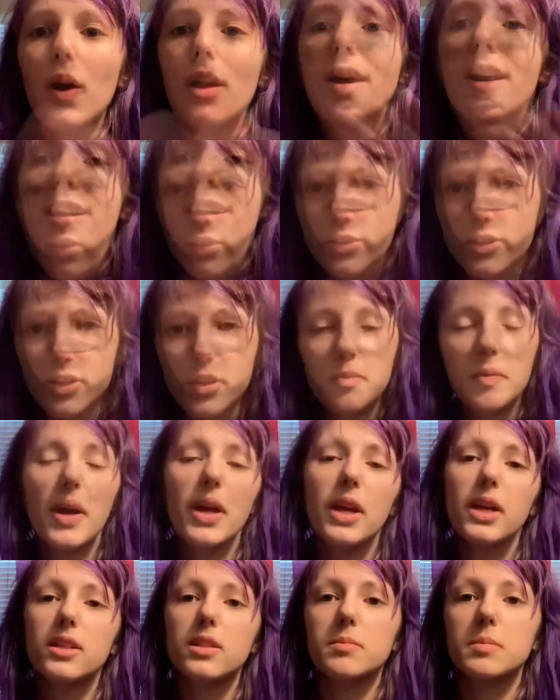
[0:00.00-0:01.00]
Also, you might
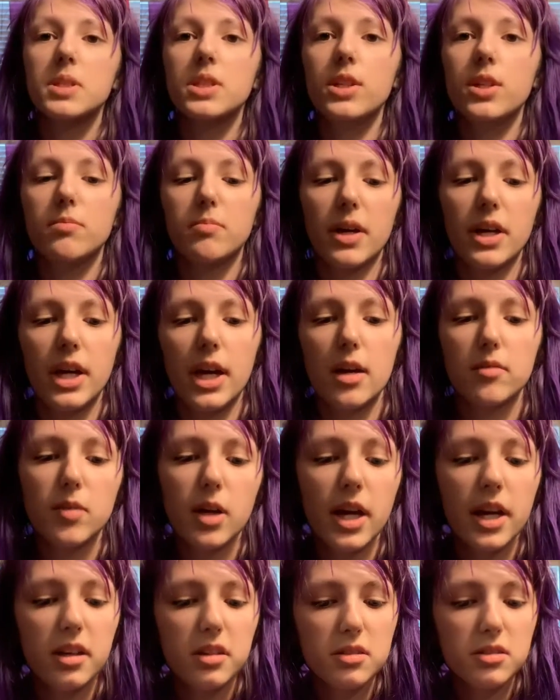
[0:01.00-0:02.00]
end up seeing my camera
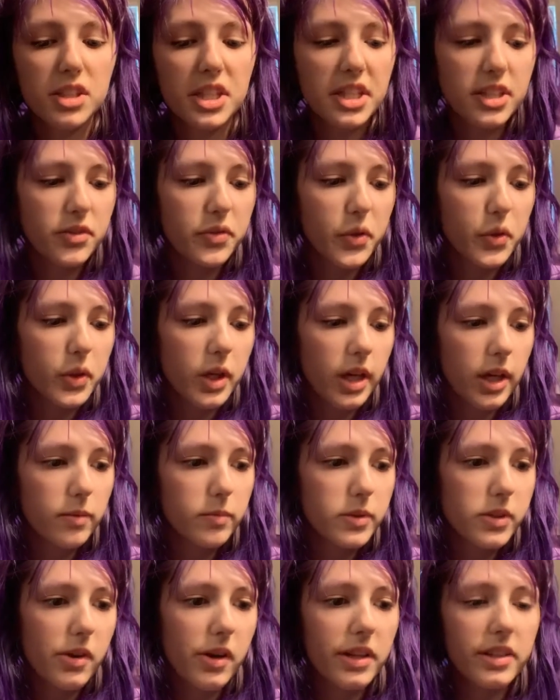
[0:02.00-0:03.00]
angle change a few times
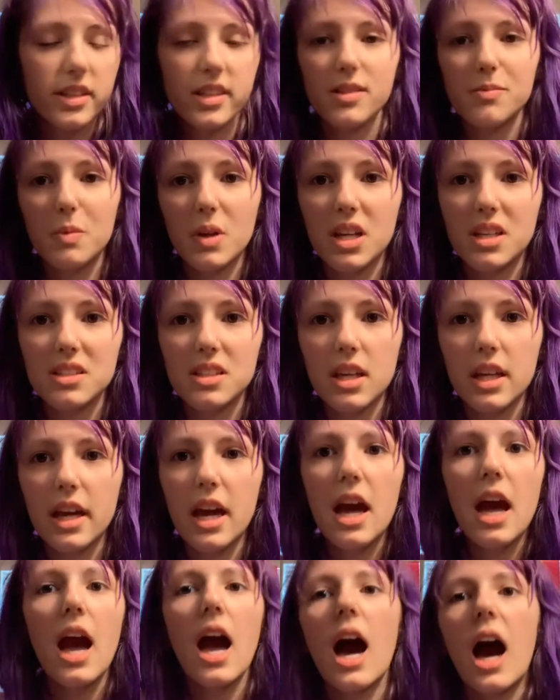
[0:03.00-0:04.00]
during this because like
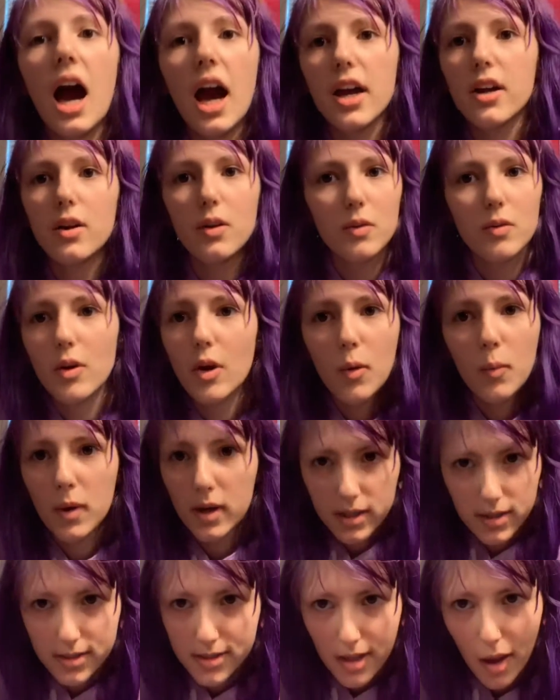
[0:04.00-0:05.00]
I don't know where
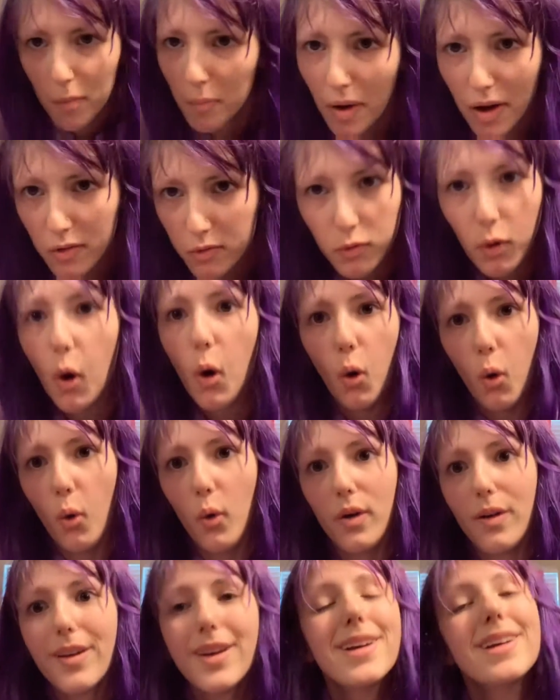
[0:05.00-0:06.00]
to set my
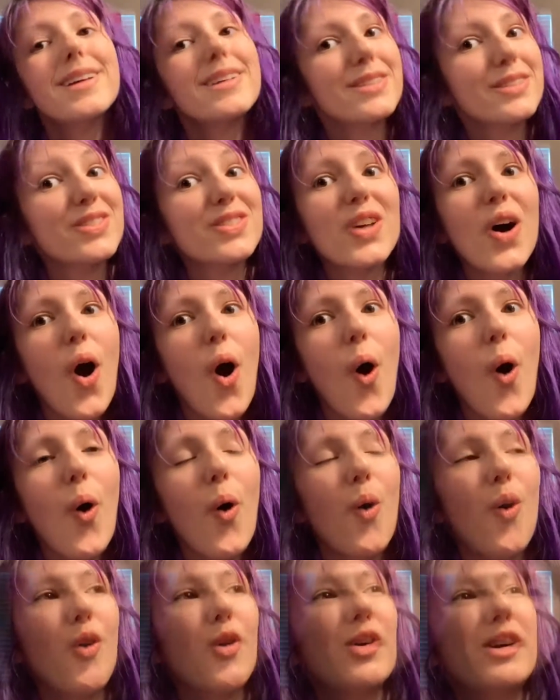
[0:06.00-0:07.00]
phone.
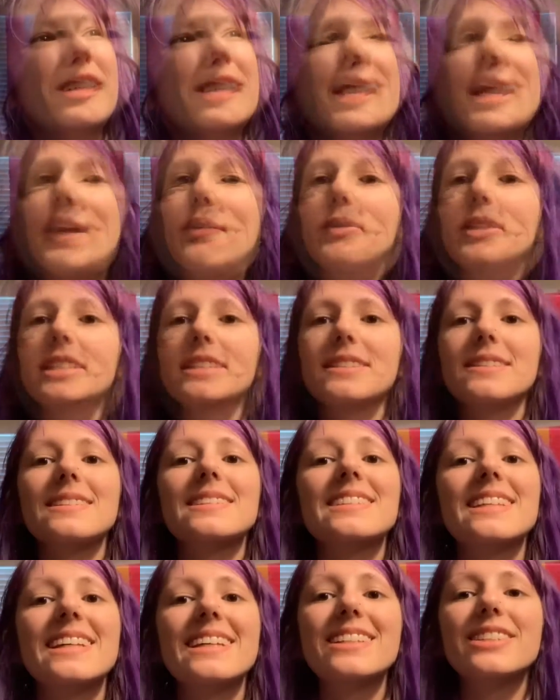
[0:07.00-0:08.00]
So anyways, let's
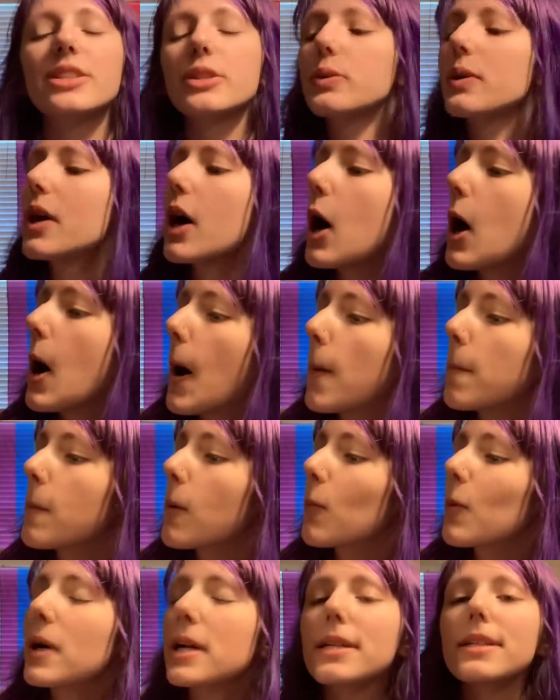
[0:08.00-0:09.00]
get into it.
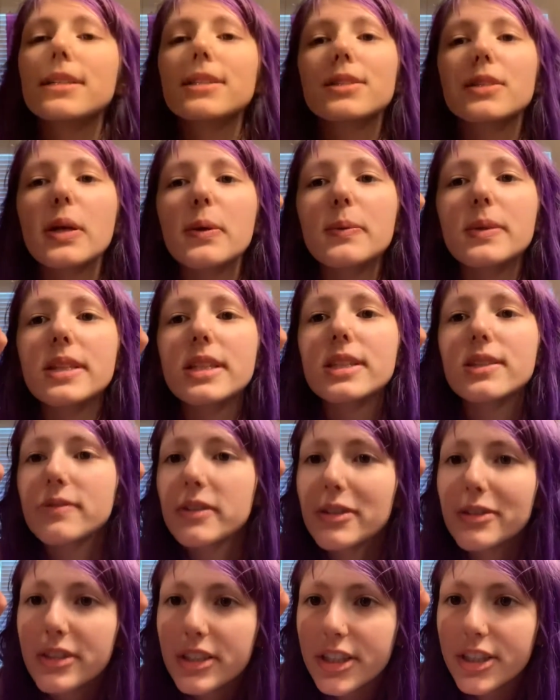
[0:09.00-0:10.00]
We're gonna start with this
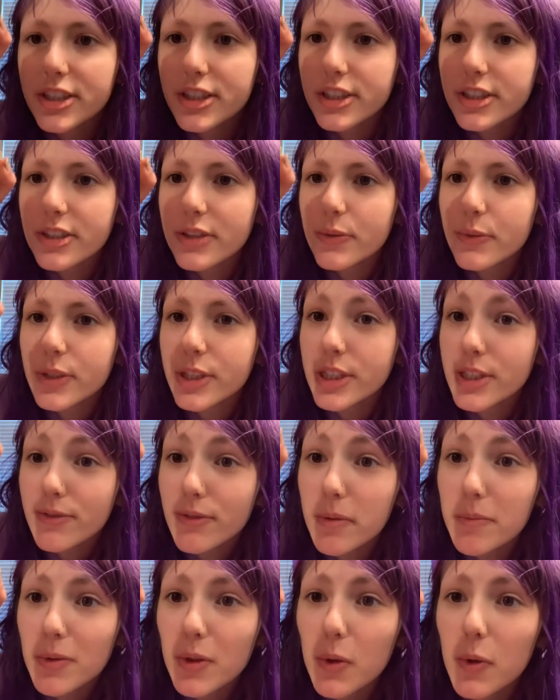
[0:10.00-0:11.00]
foundation, which is
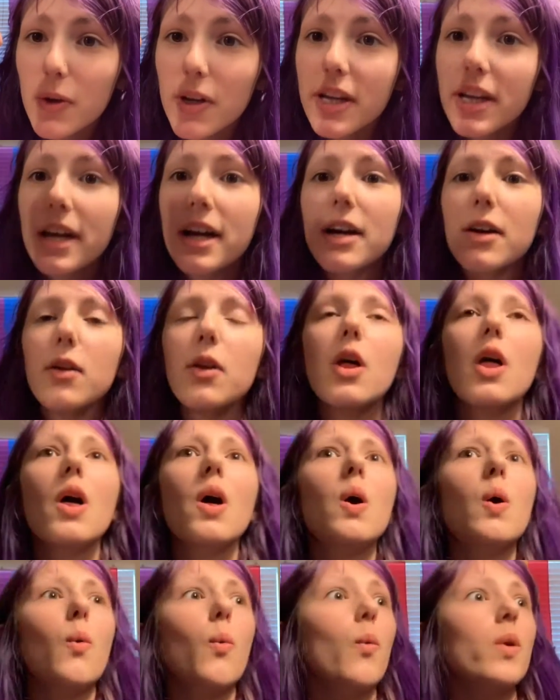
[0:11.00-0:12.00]
from L'Oreal.
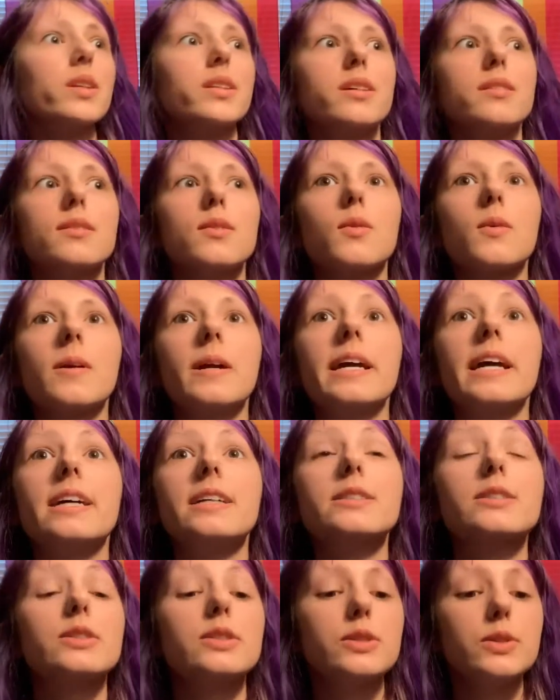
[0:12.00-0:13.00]
What did
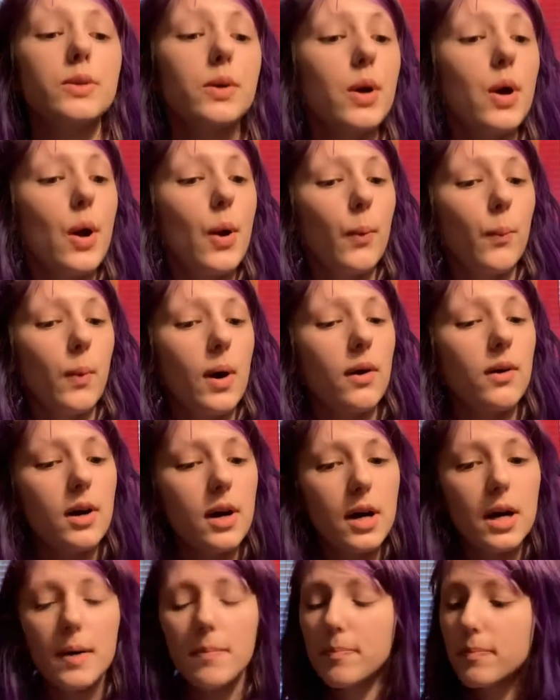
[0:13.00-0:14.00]
L'Oreal do?
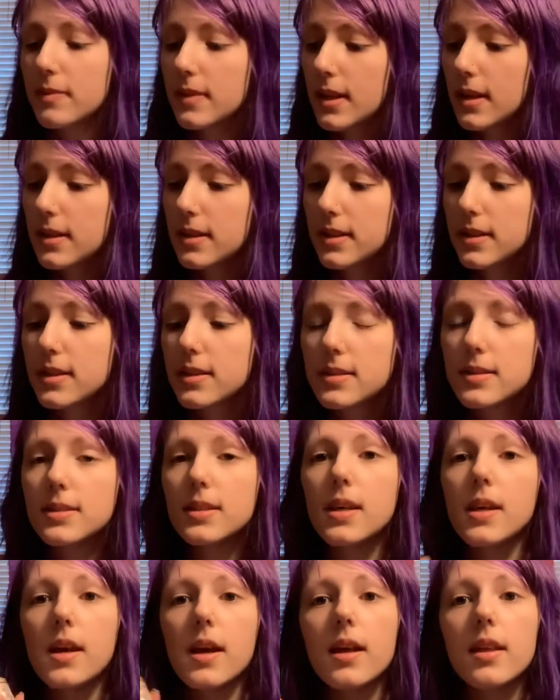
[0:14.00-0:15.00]
Well, you
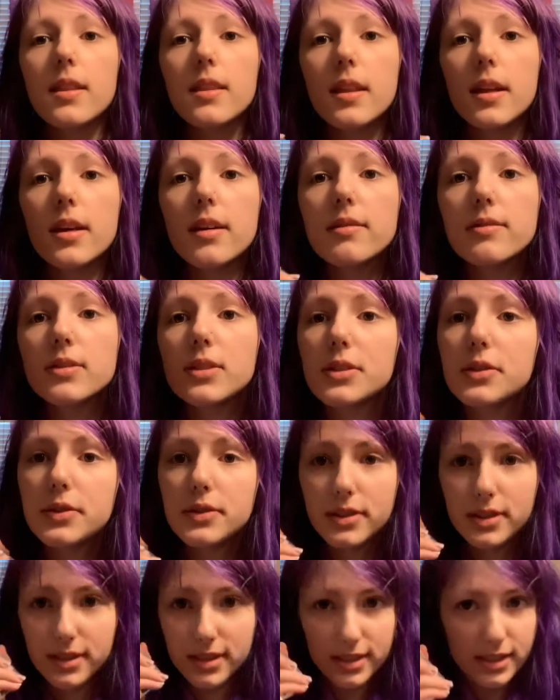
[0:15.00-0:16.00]
see, they've sold
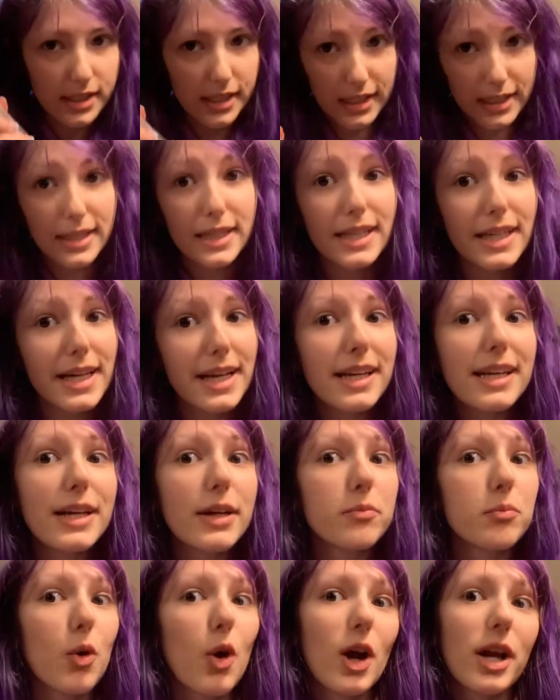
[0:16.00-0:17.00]
skin lightening
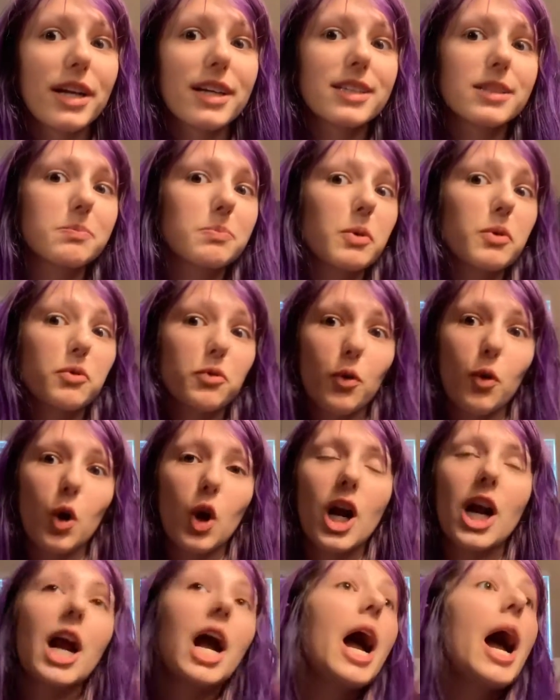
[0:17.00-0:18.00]
products
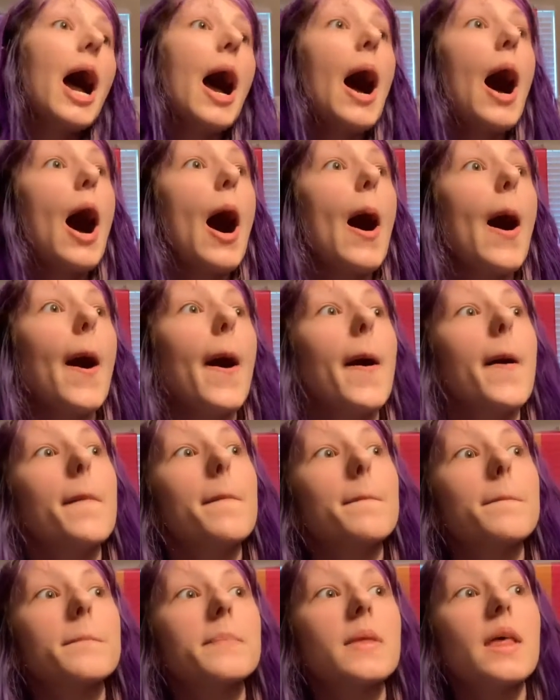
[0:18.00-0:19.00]
before,
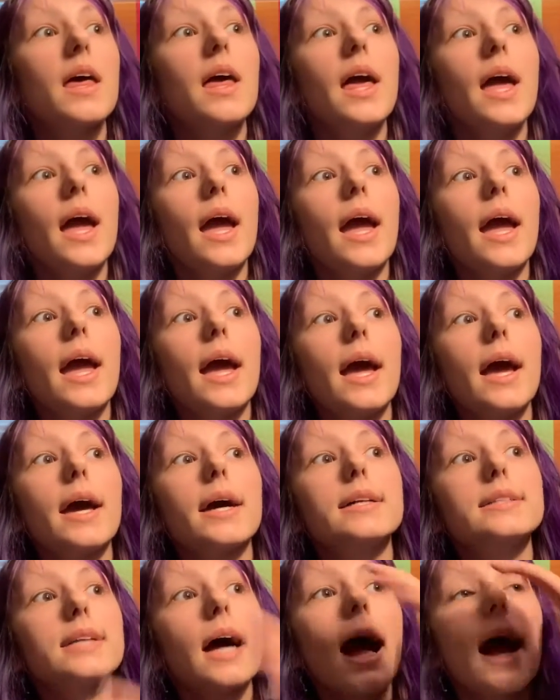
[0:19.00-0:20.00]
and
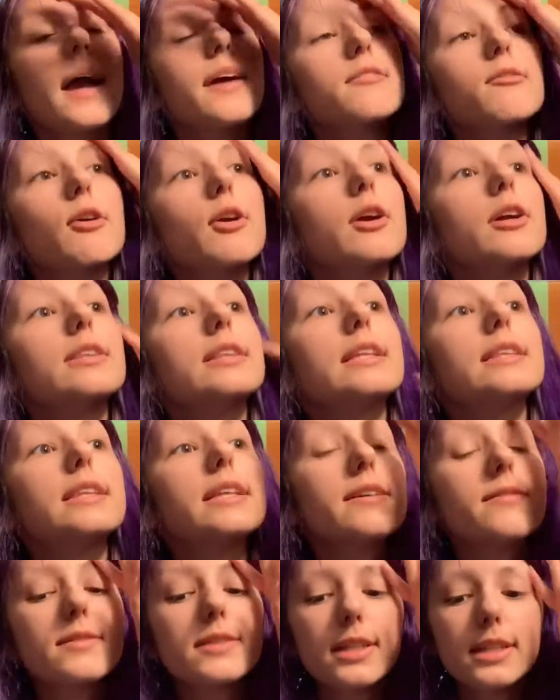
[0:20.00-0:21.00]
I've heard that
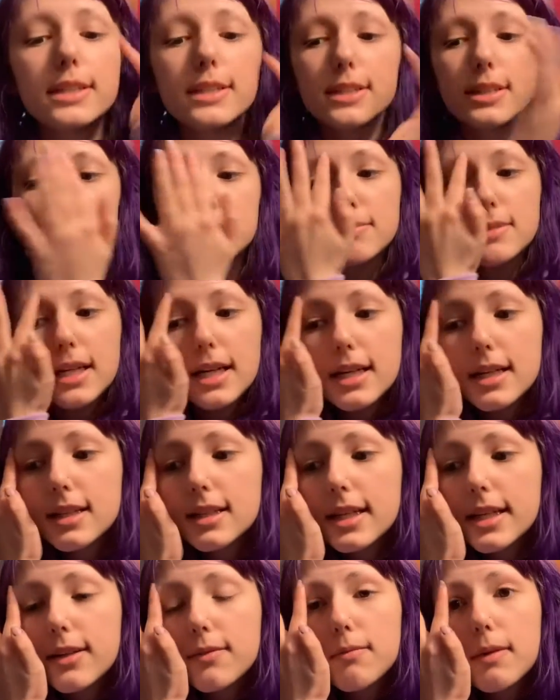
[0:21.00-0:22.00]
they've done some kind of
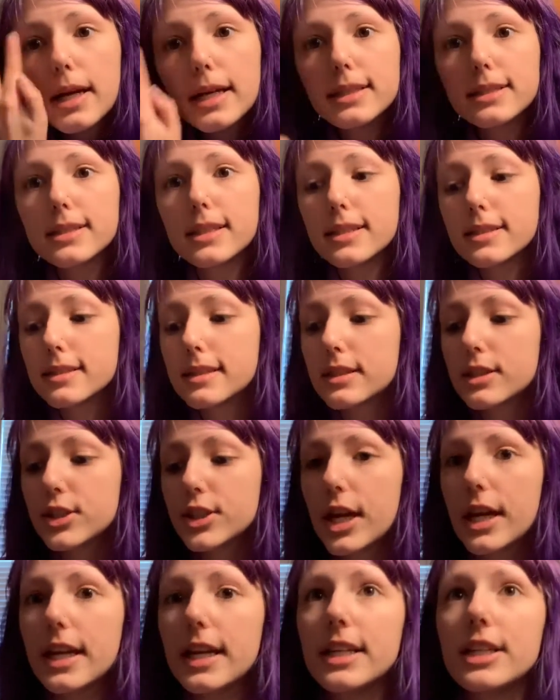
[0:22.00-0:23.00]
like racist and
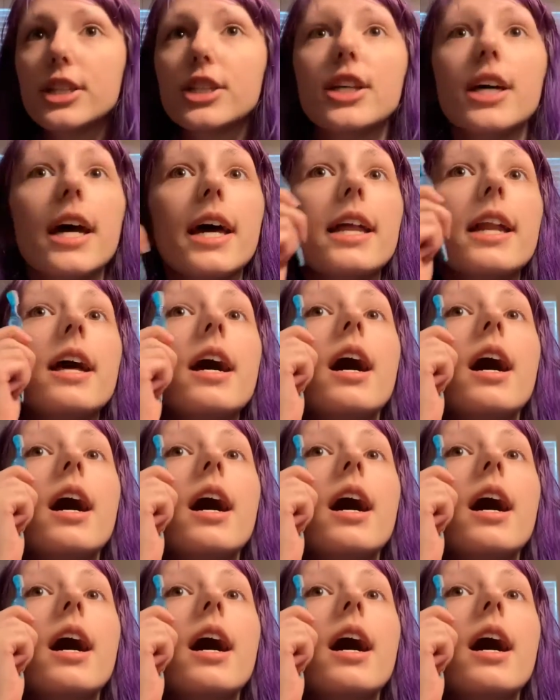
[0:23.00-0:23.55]
shady shit.